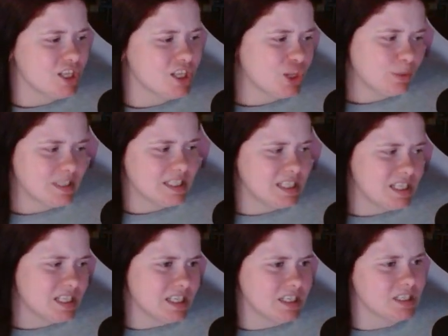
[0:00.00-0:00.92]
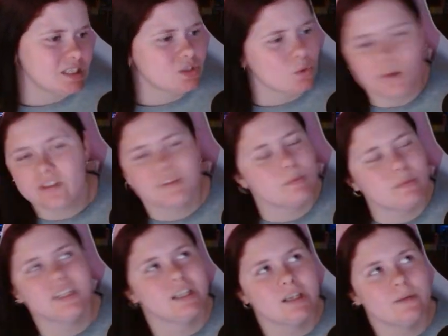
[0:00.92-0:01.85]
of the Resistance or the
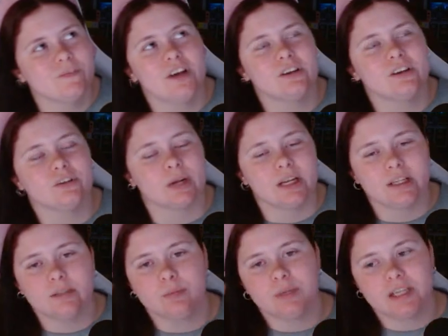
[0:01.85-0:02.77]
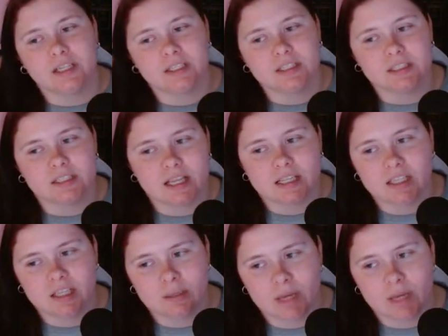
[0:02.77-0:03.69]
Millennium Falcon ride, because then
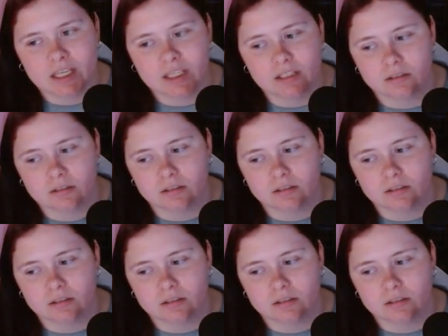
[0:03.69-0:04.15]
he might